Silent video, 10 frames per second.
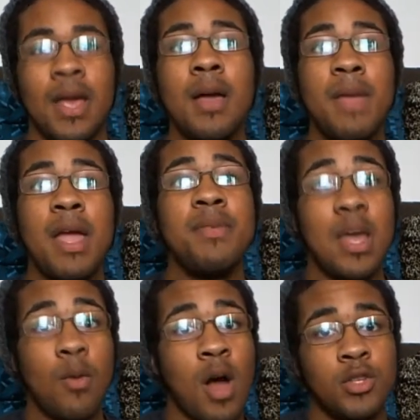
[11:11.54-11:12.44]
Maybe they
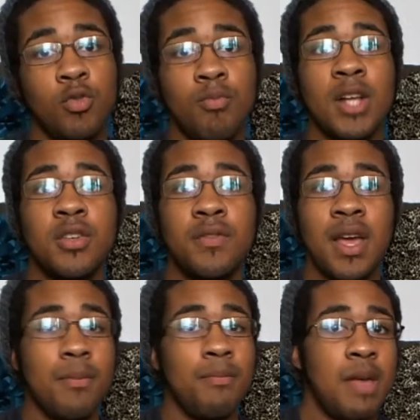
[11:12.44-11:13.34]
want too much of
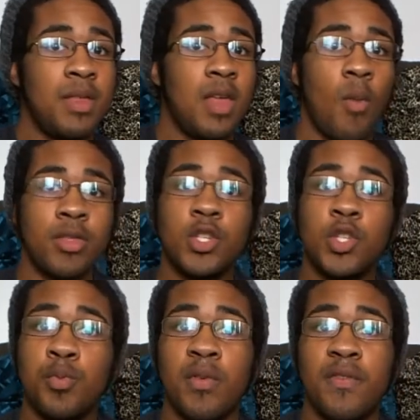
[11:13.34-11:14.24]
it. Maybe they want the
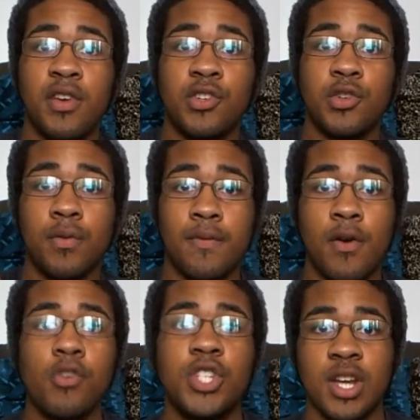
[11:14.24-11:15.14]
superficial
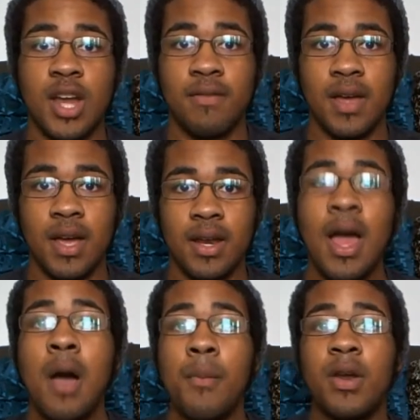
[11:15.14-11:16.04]
version of it.
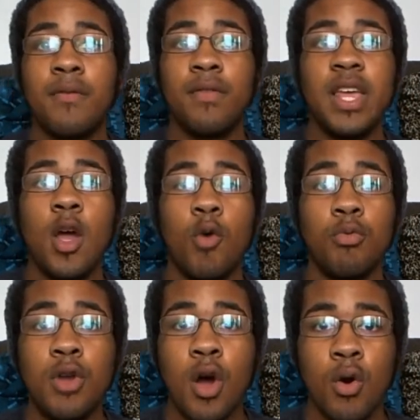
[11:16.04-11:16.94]
But a Leo
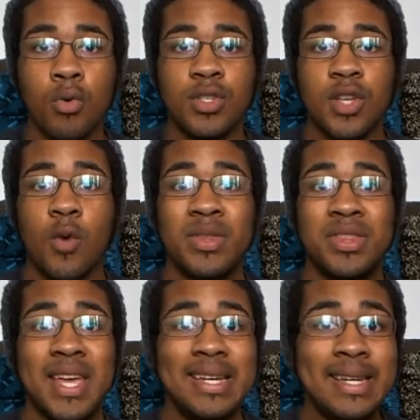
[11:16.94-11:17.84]
knows what
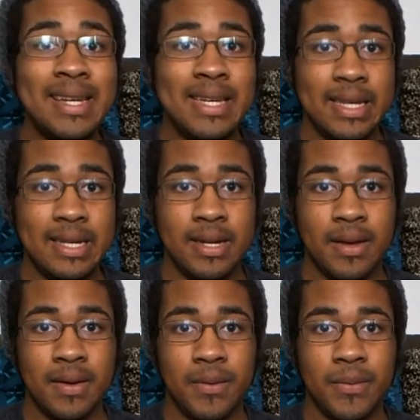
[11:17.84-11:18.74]
they need.
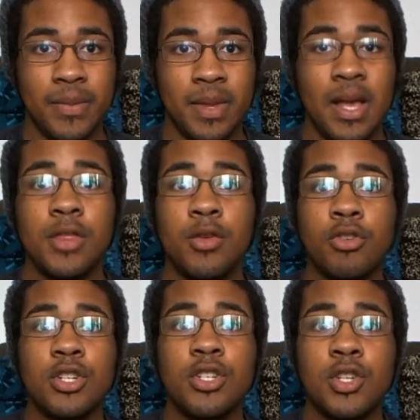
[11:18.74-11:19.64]
There are
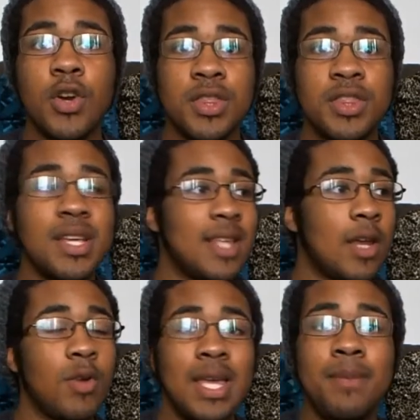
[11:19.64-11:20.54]
just certain things that'll
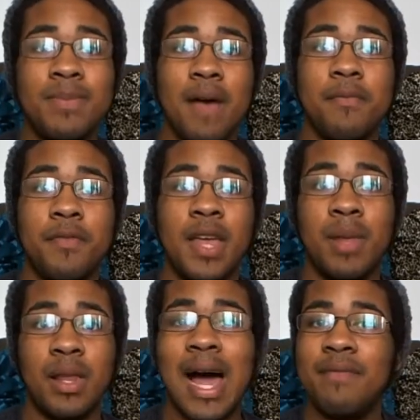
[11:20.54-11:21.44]
keep that flame
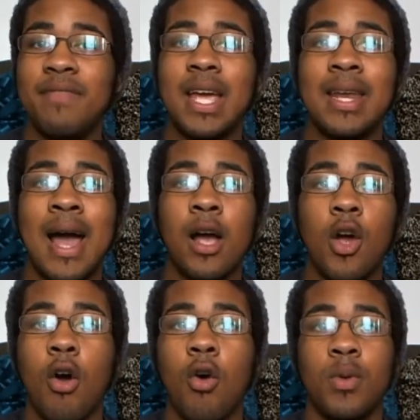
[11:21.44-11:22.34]
alive. They cannot
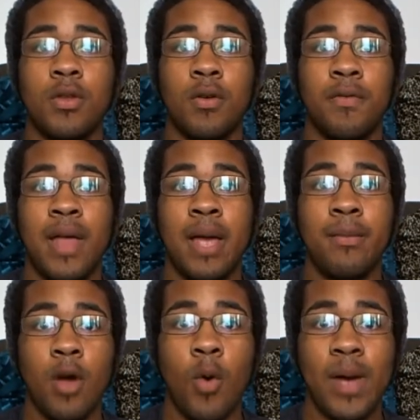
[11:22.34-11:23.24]
go with their
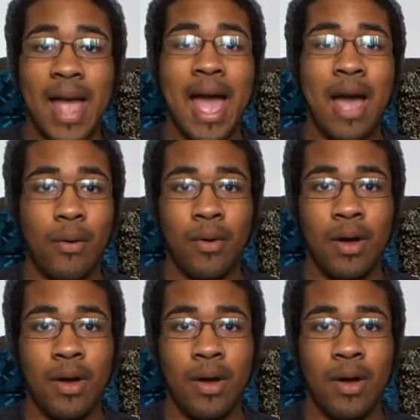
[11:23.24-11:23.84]
flame going out.